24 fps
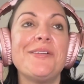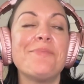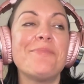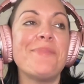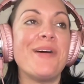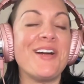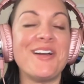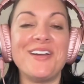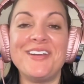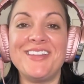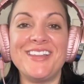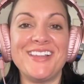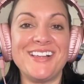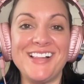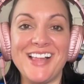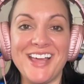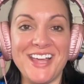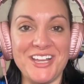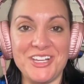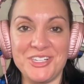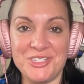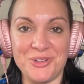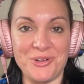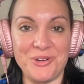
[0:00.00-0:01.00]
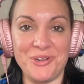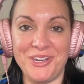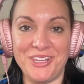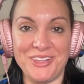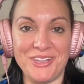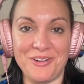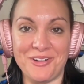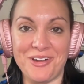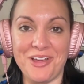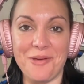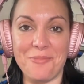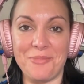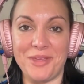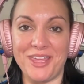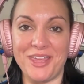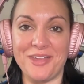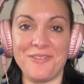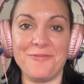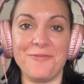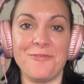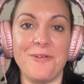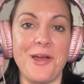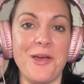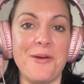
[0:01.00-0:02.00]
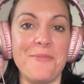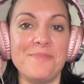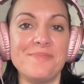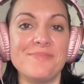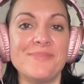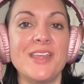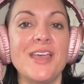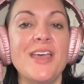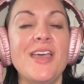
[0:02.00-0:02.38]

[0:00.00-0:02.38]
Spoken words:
part of the client journey they're coming in from.